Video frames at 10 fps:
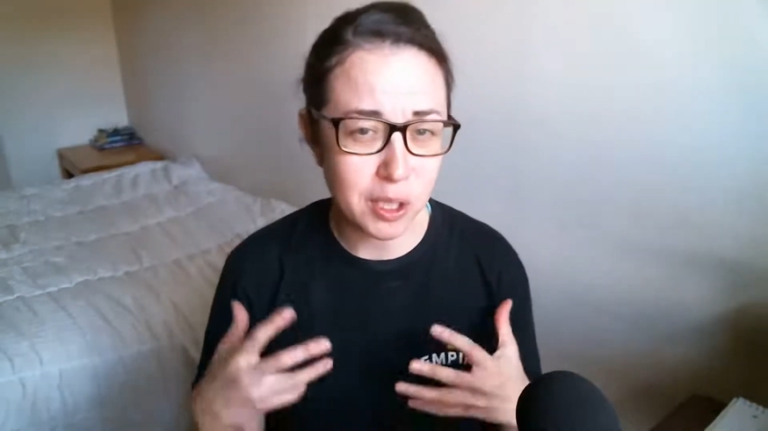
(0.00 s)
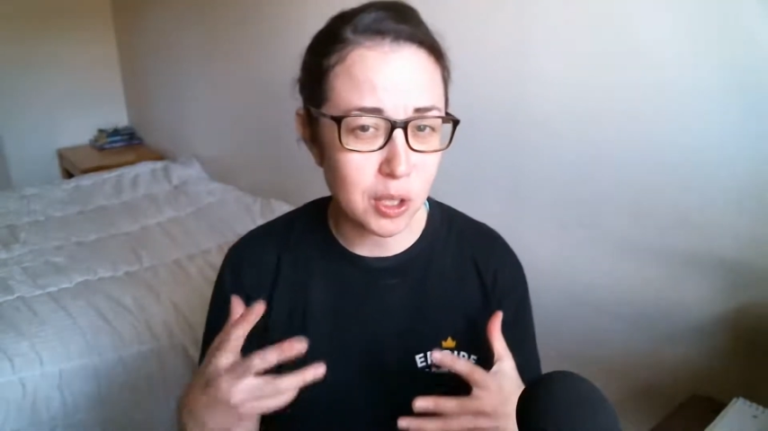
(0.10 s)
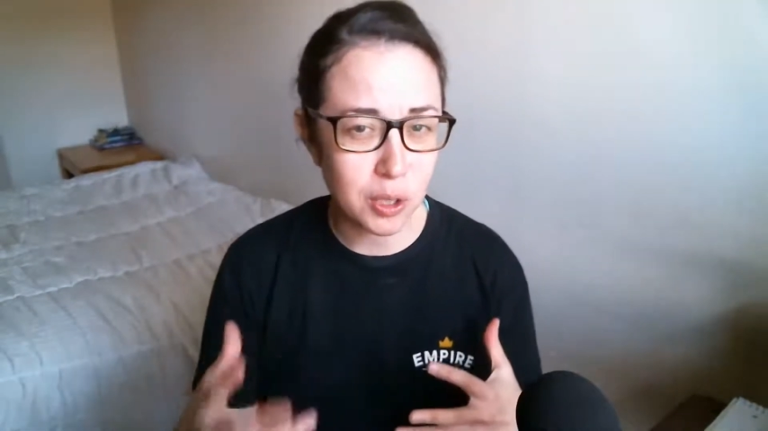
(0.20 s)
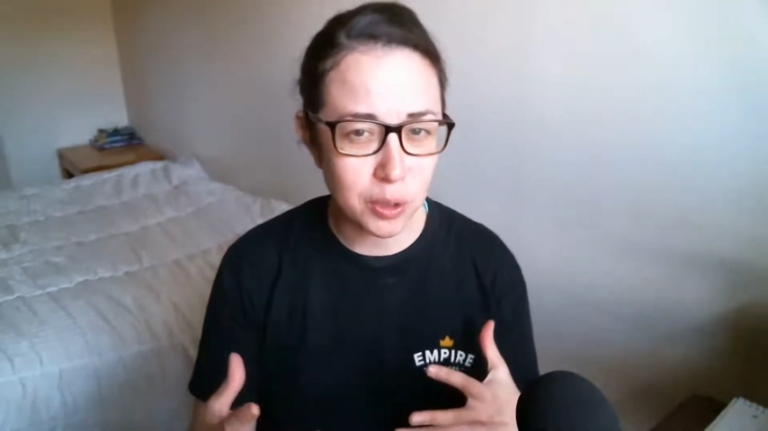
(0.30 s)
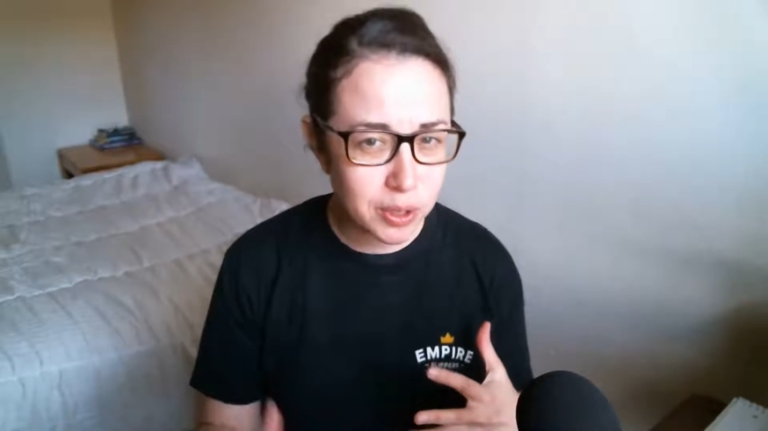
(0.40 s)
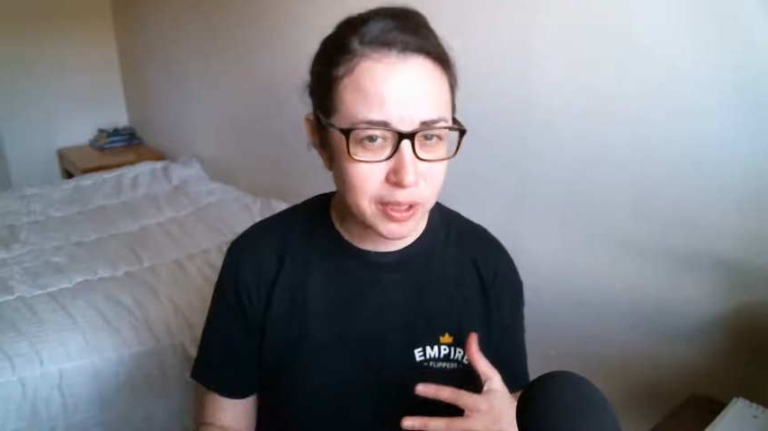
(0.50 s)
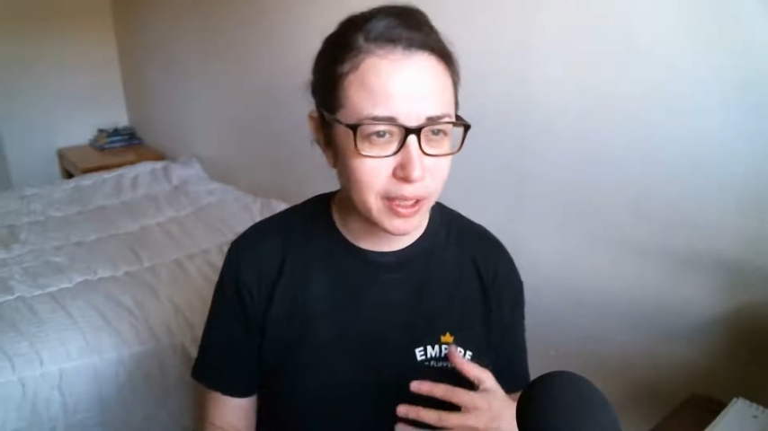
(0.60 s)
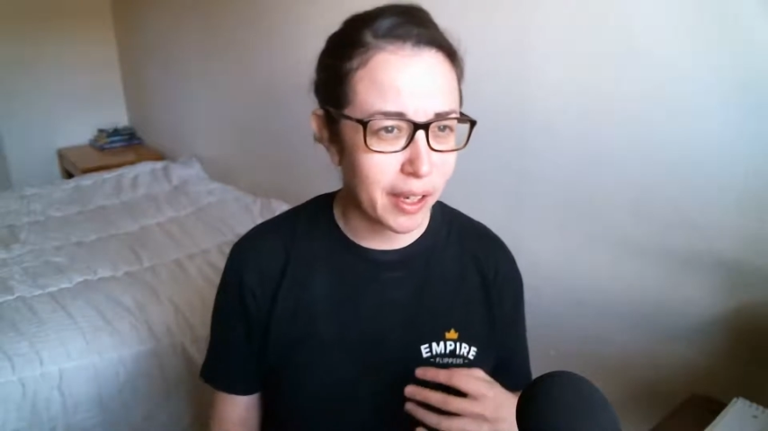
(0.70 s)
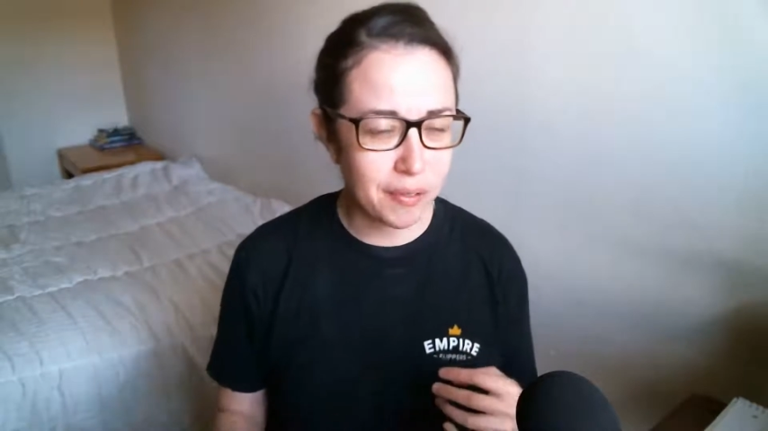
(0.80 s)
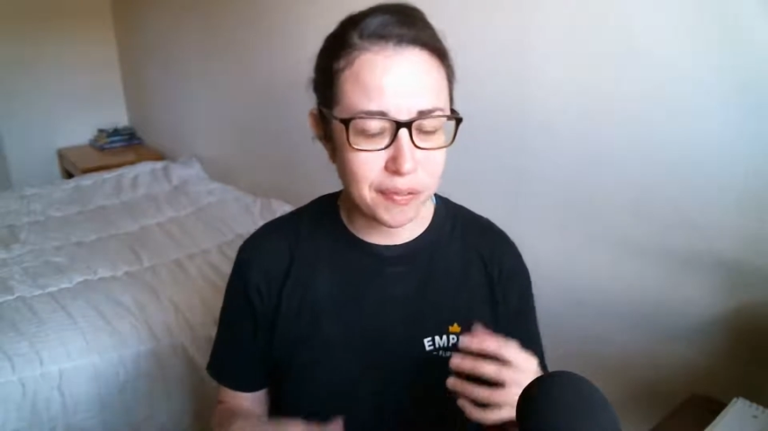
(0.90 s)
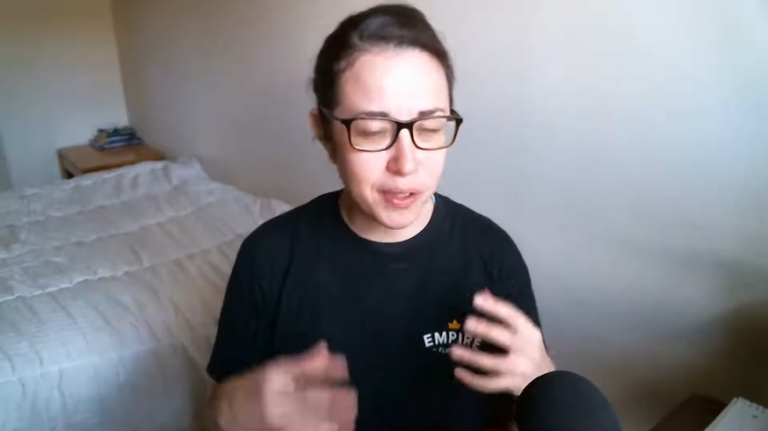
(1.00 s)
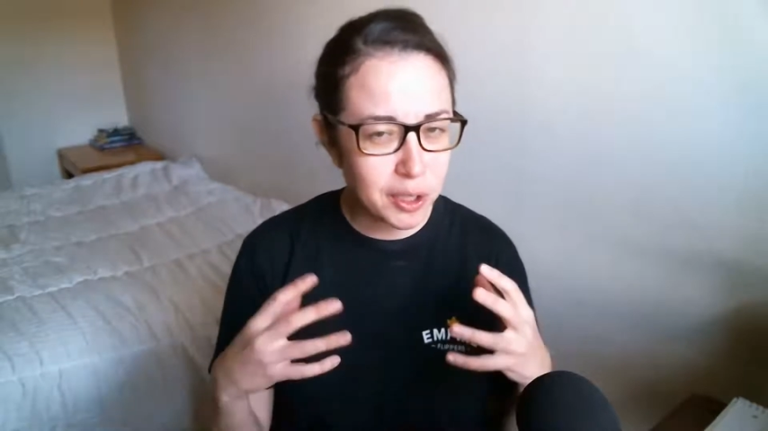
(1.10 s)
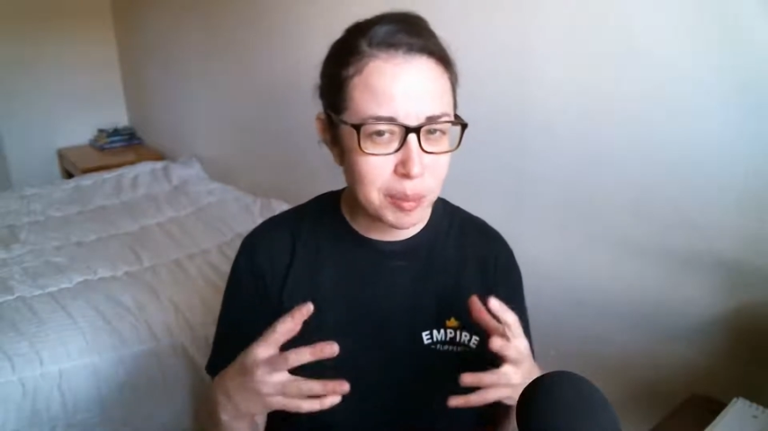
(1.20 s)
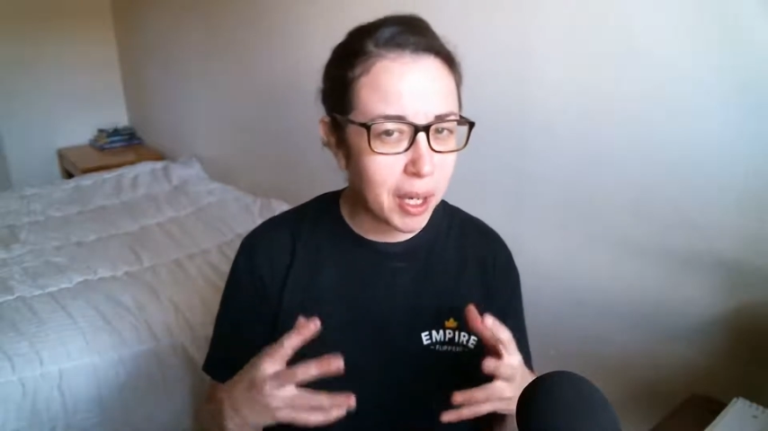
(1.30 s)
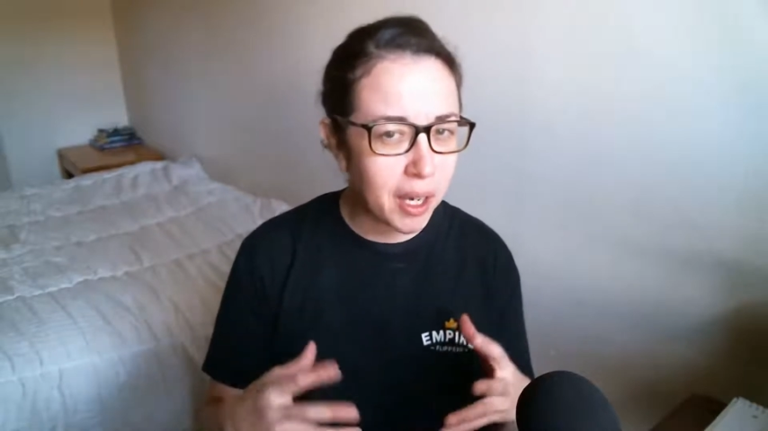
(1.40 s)
guilt and like
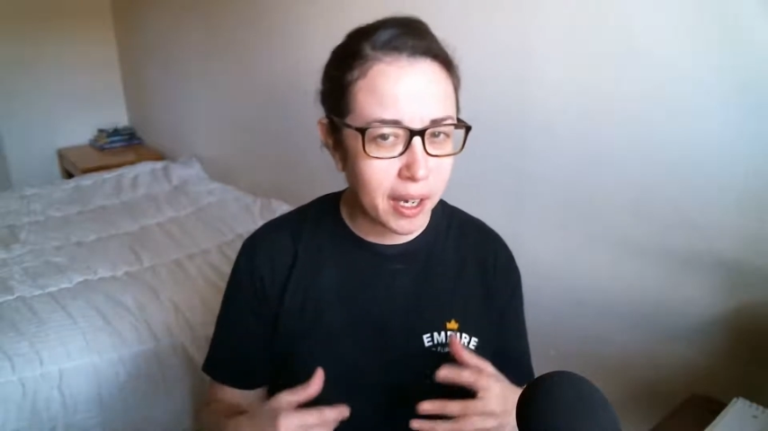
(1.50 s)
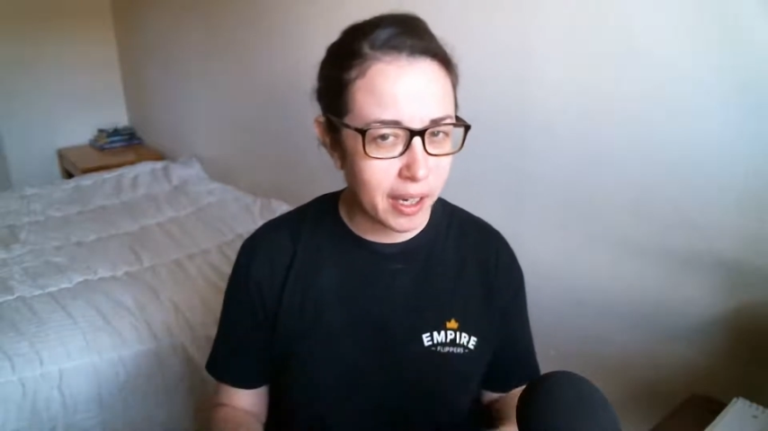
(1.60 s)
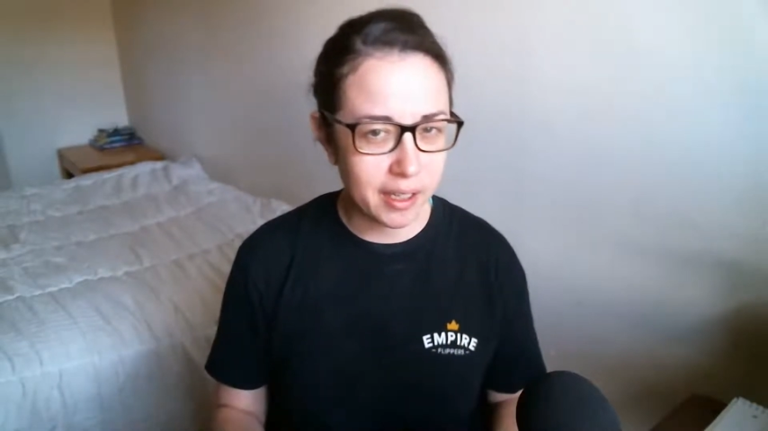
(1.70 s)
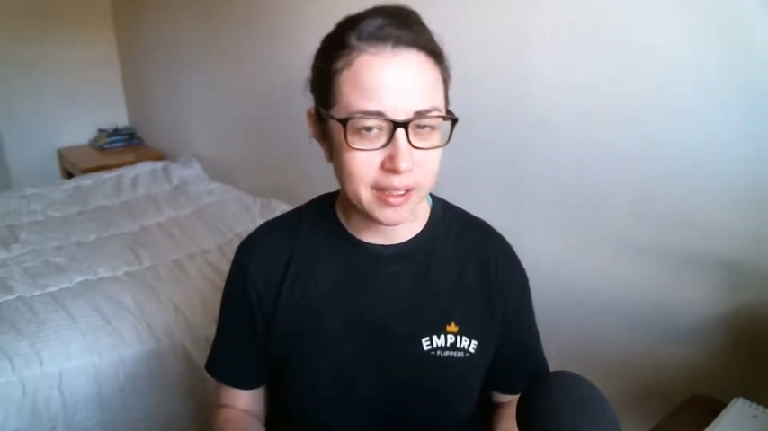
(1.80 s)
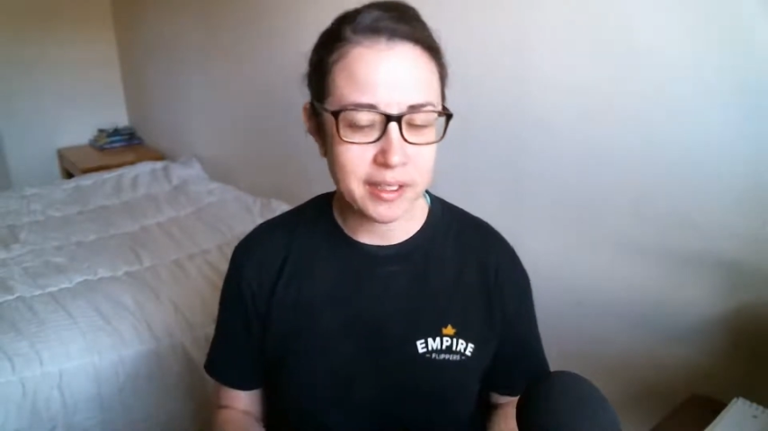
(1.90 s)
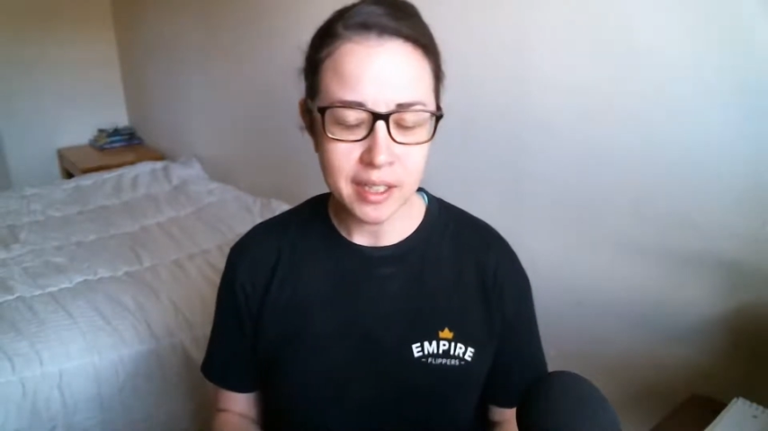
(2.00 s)
feeling behind.